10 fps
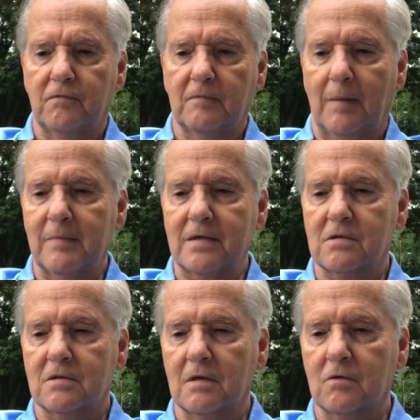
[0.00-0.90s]
miss
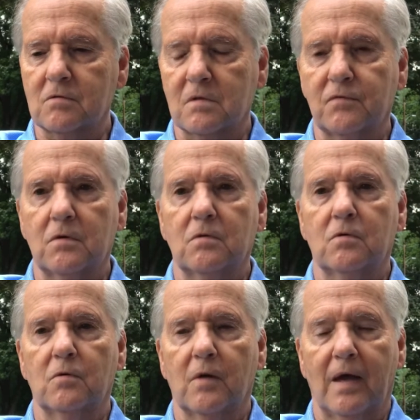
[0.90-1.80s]
those of you
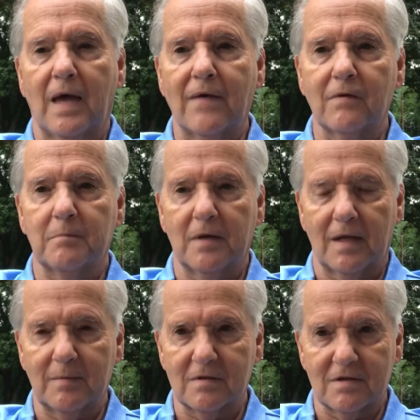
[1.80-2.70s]
who I haven't been
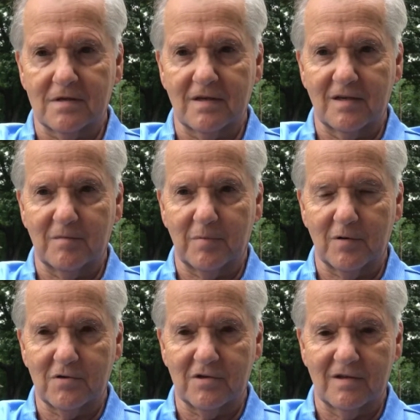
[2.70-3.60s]
able to see in
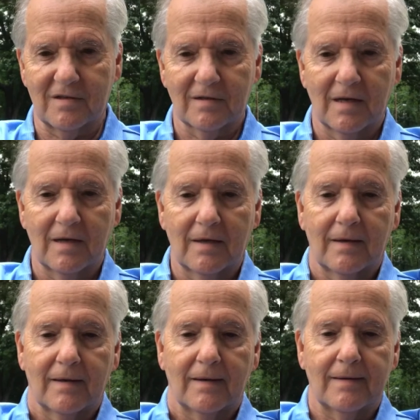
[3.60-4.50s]
person,
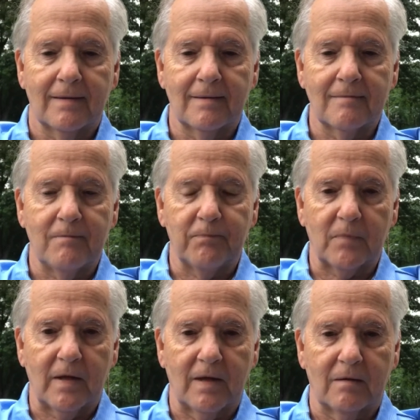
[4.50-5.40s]
and
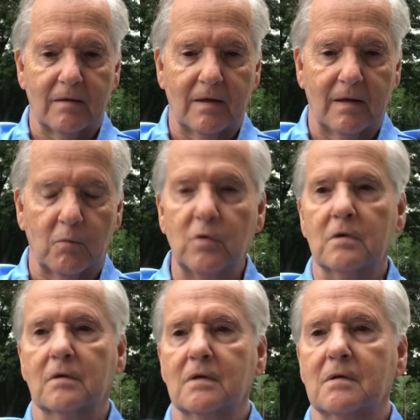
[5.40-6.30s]
will
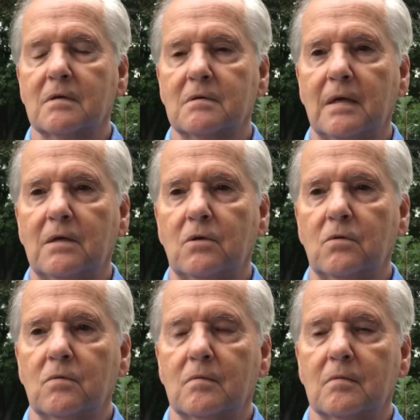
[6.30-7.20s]

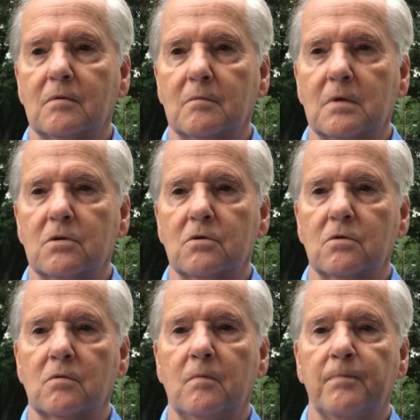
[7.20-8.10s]
continue to miss
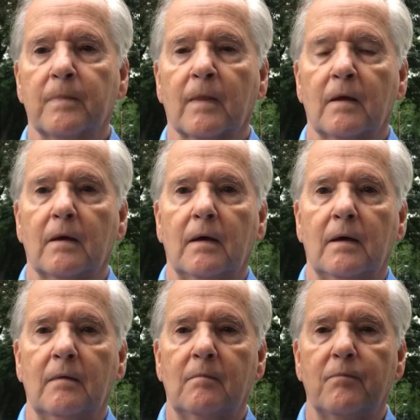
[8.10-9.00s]
you.
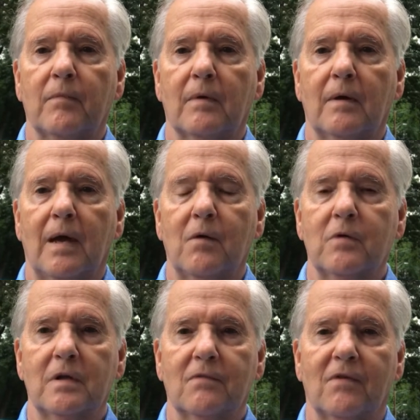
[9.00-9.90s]
I
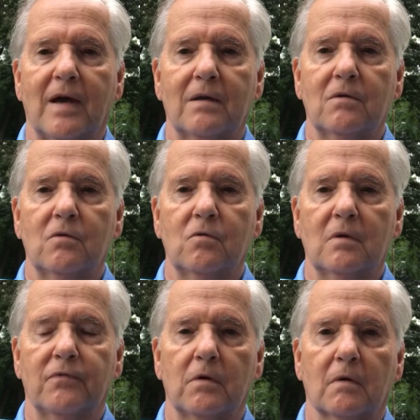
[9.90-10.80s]
would invite you,
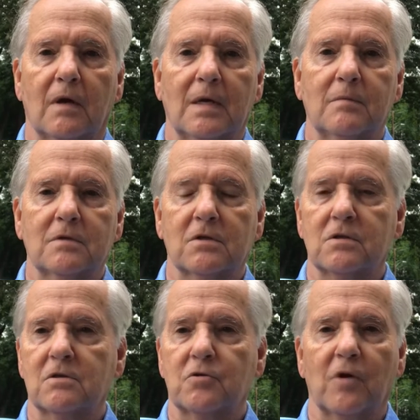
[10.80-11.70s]
if you're able,
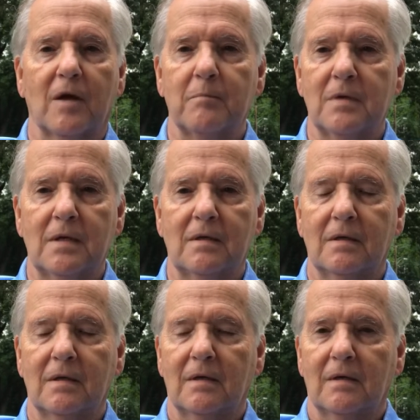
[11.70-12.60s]
just to drop me
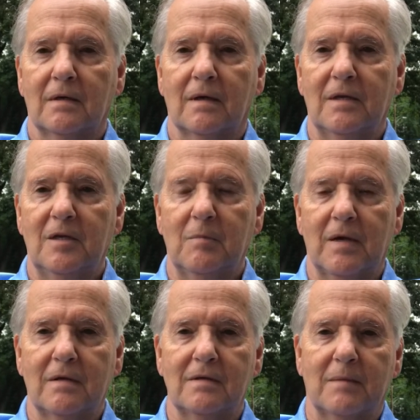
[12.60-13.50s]
an
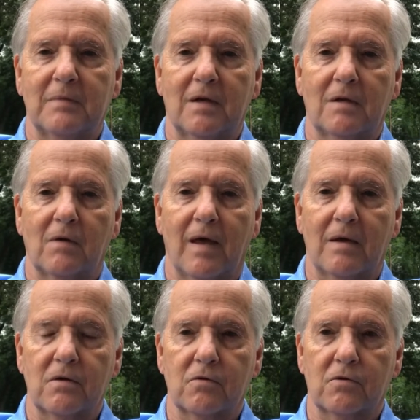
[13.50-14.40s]
email. Let me know how
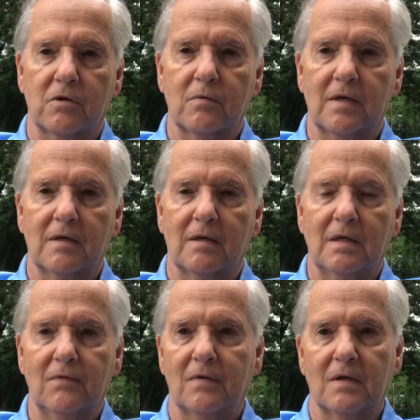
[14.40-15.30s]
you're doing,
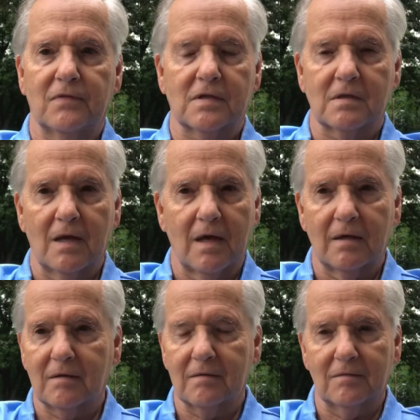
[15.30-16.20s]
even if it's not,
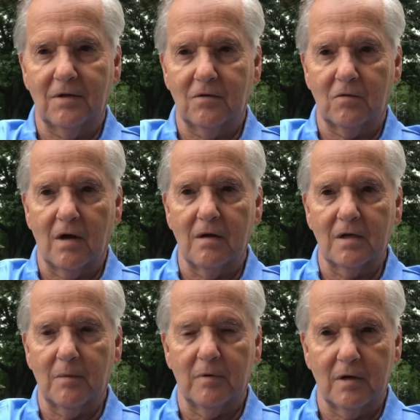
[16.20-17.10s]

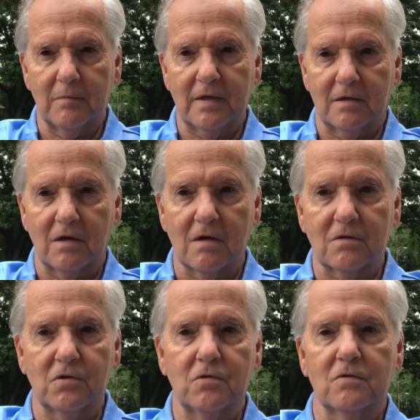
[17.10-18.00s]
calling upon me to talk
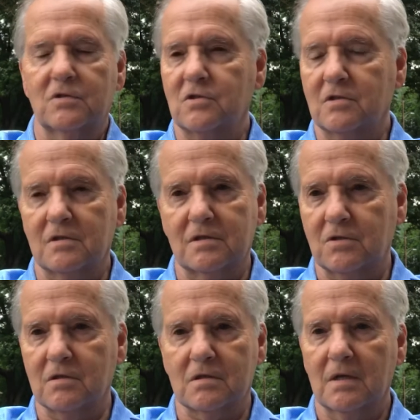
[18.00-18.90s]
to you. It's
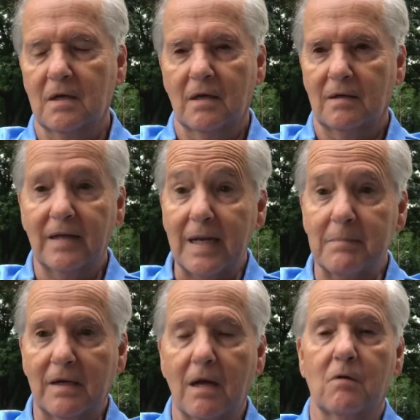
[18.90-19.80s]
just letting
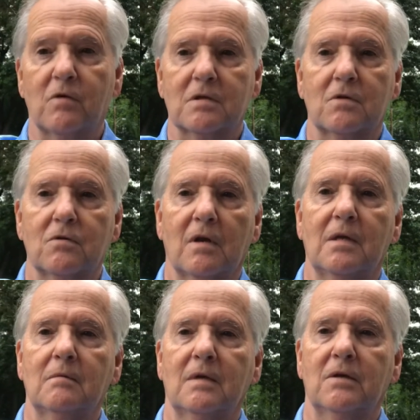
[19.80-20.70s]
me know what's going
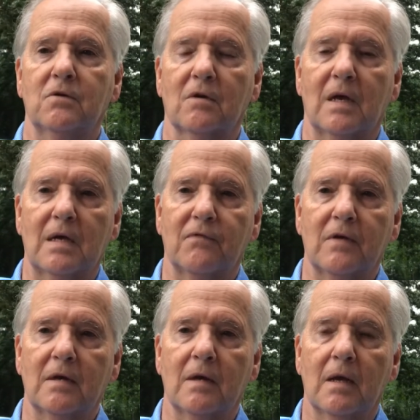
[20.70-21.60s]
on in your life and